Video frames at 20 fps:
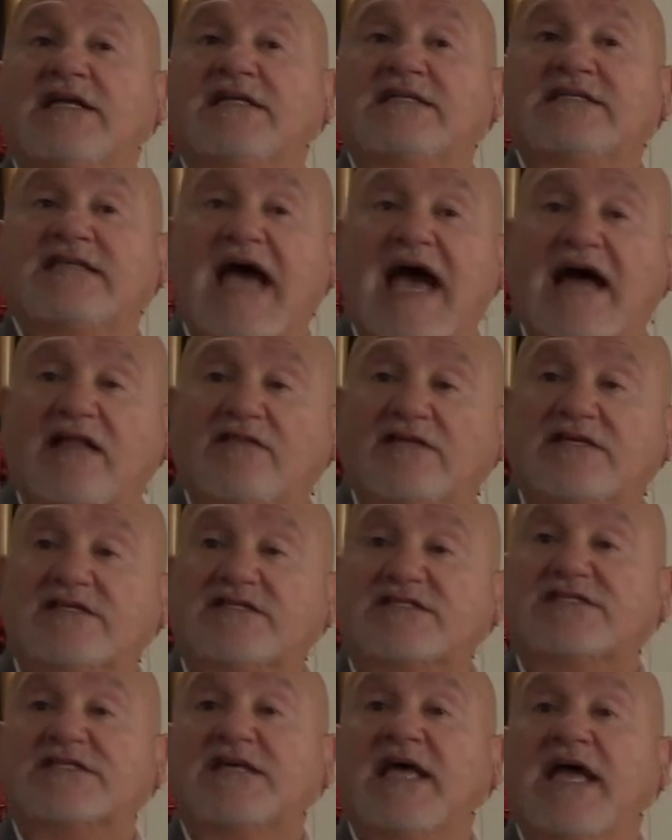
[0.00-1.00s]

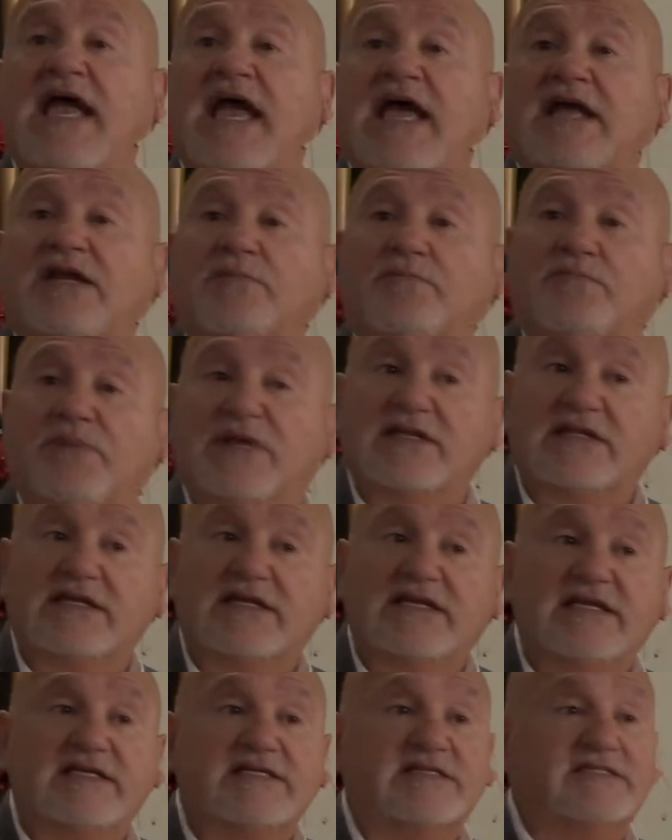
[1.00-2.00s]
talents, and
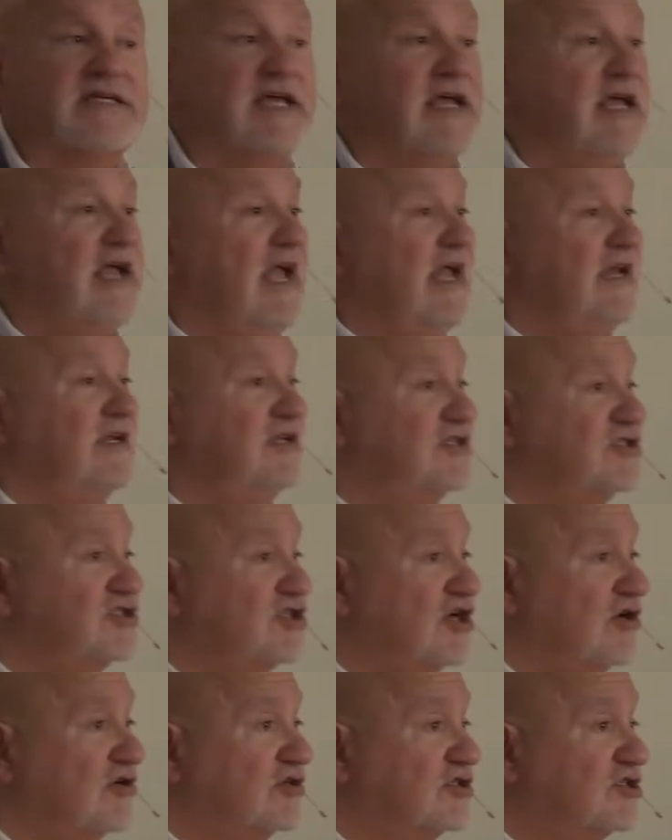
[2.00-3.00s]
abilities in the
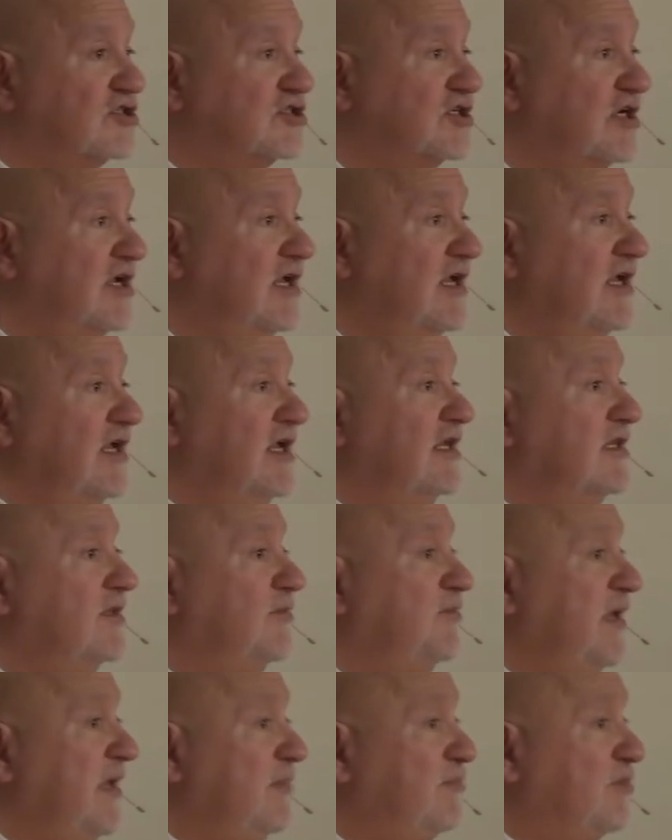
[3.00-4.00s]
church. The
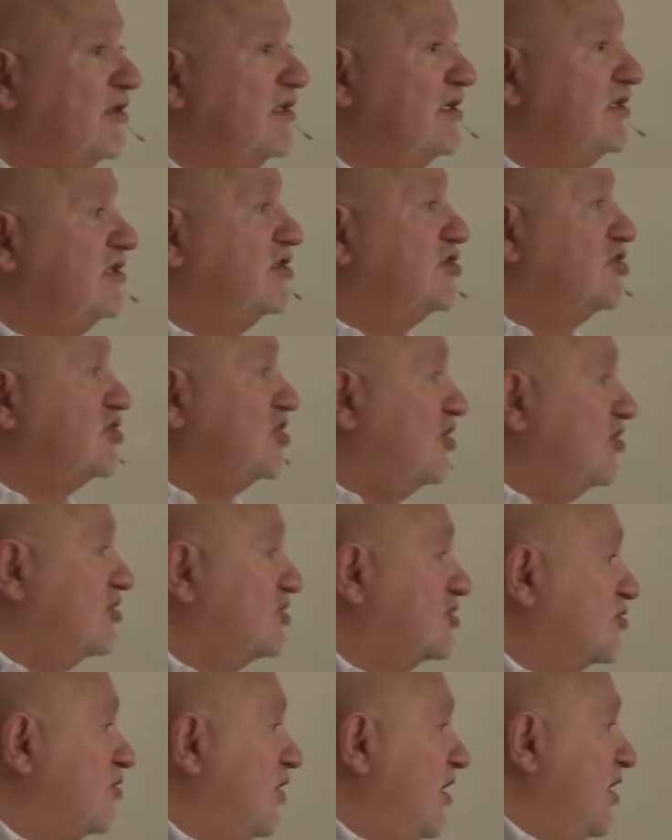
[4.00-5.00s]
people in the church
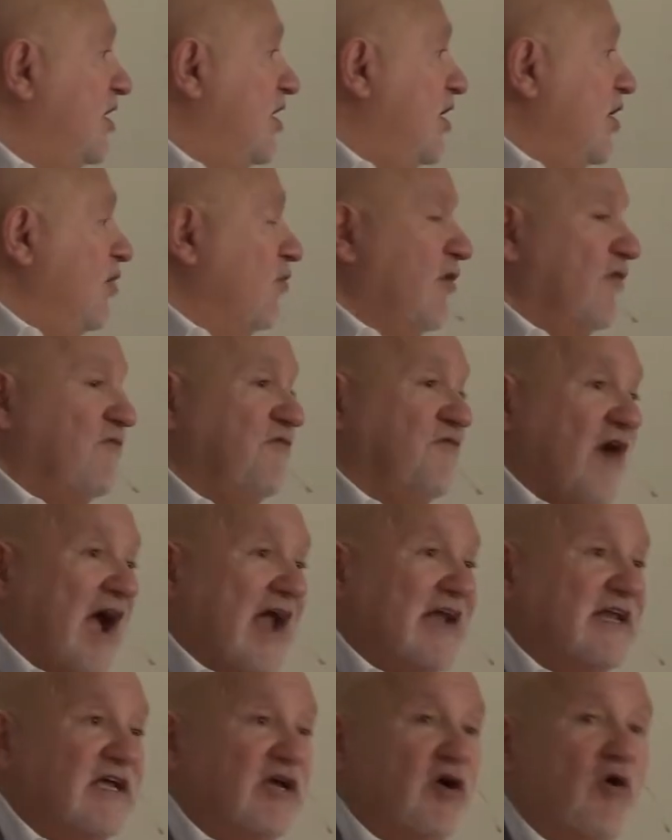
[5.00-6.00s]
were
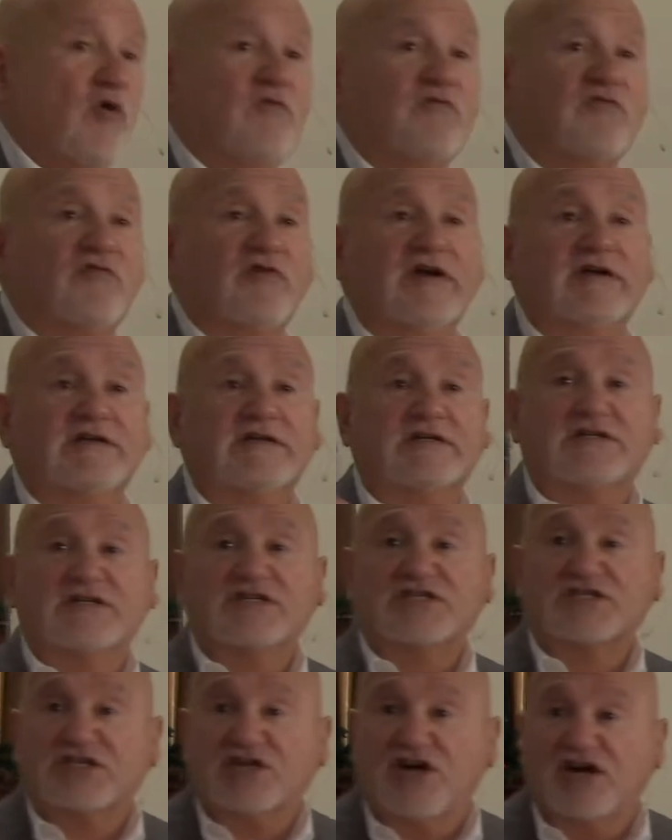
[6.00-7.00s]
fighting over it,
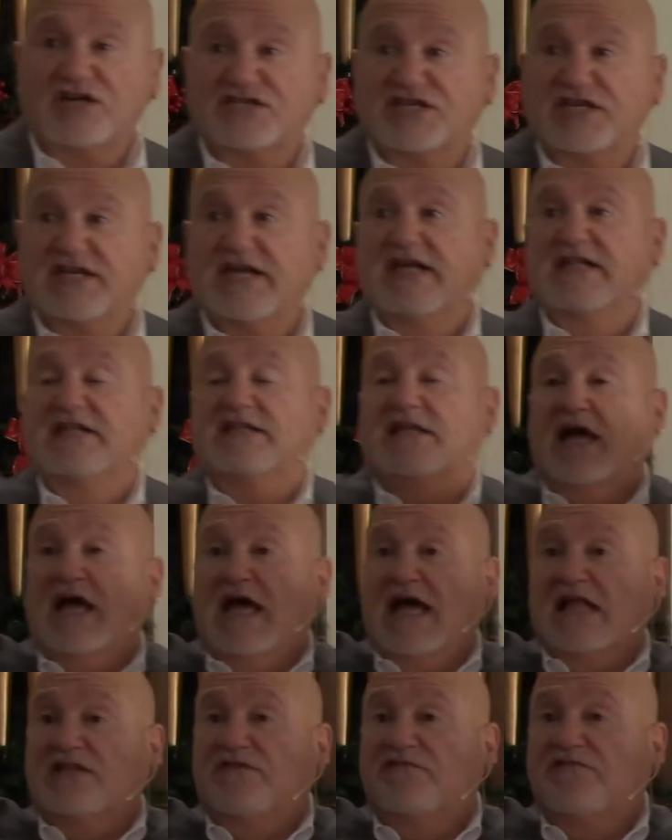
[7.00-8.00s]
discussing it,
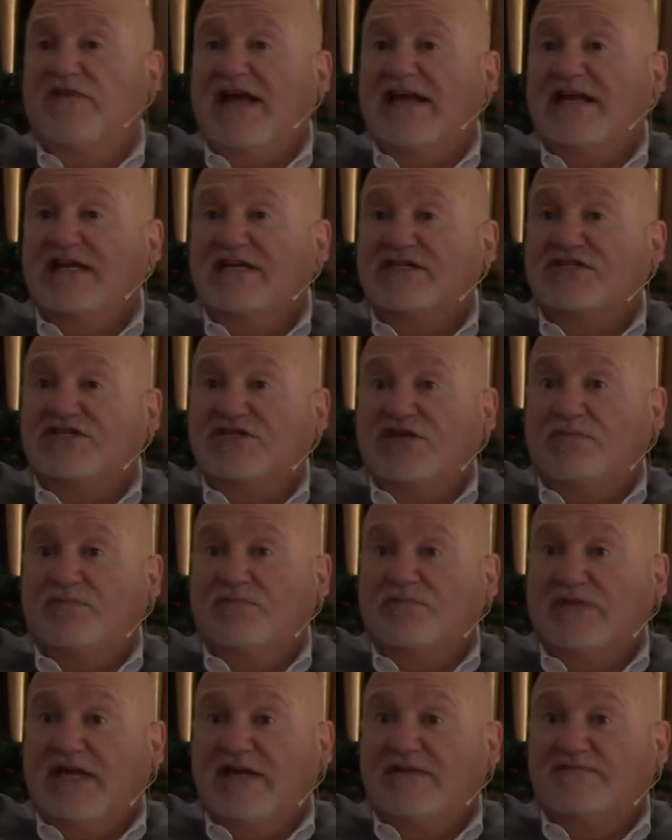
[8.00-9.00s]
elevating
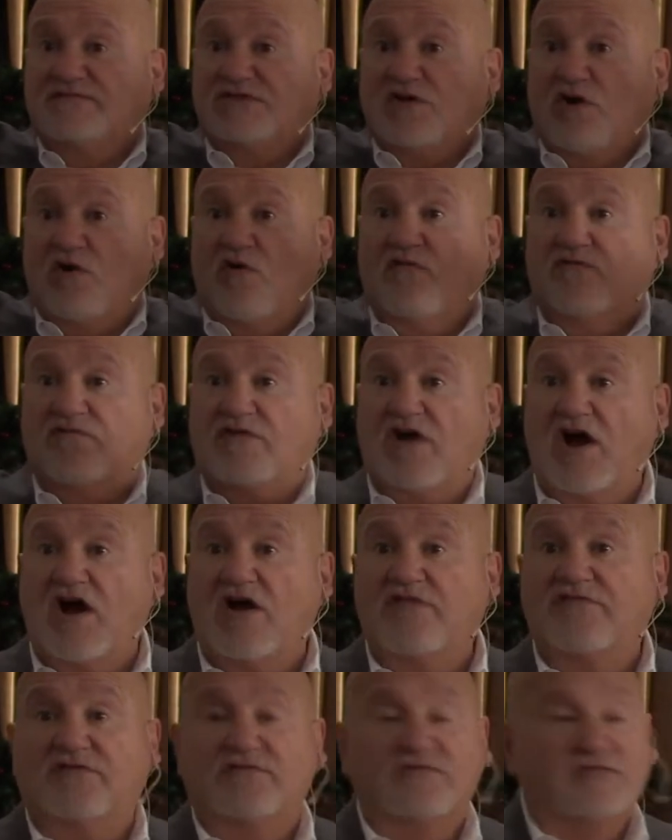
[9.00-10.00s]
some gifts over
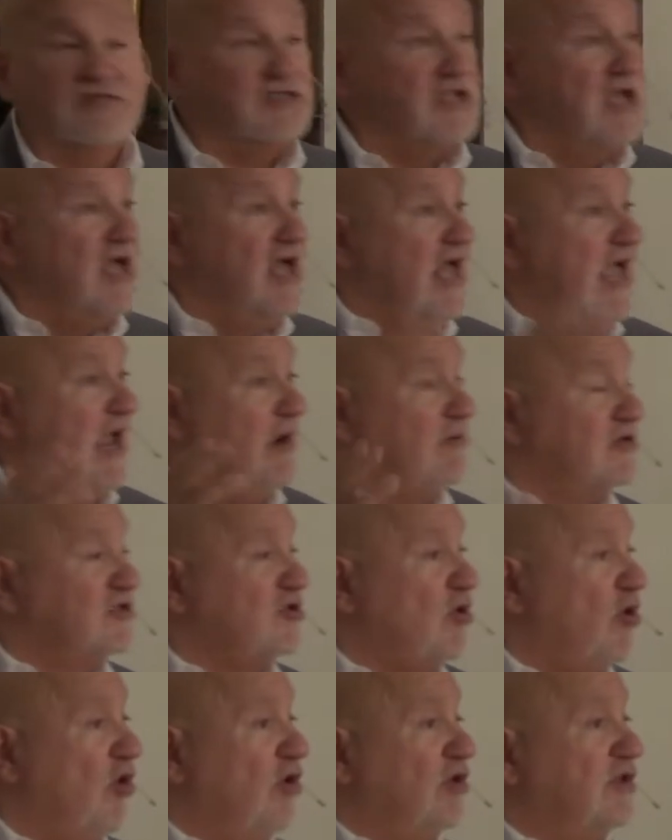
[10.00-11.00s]
others. It was
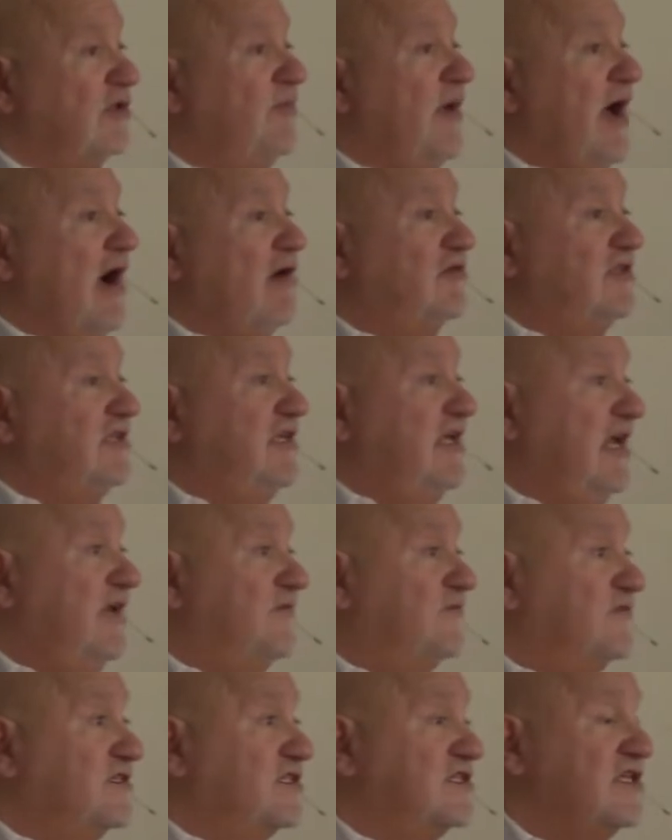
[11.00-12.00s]
all about
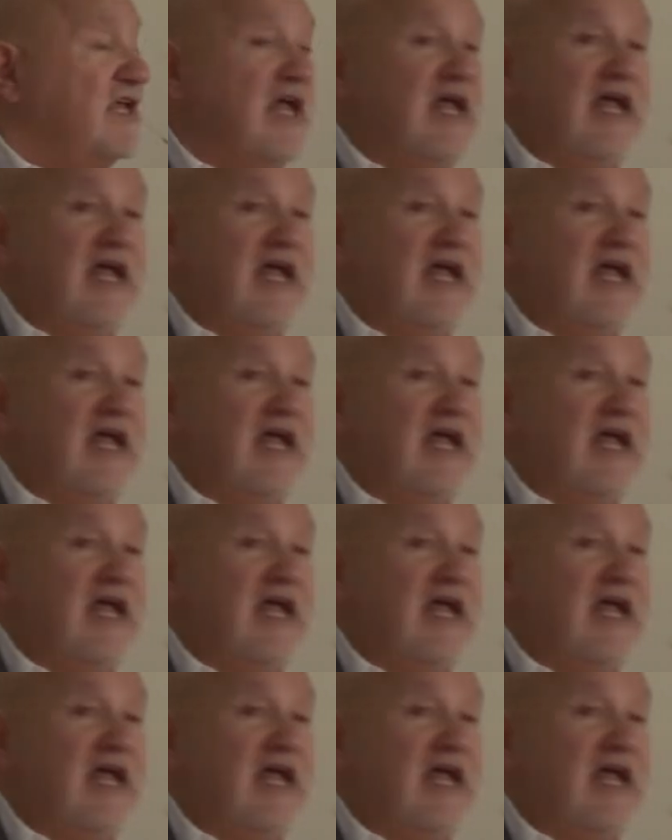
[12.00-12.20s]
gifts.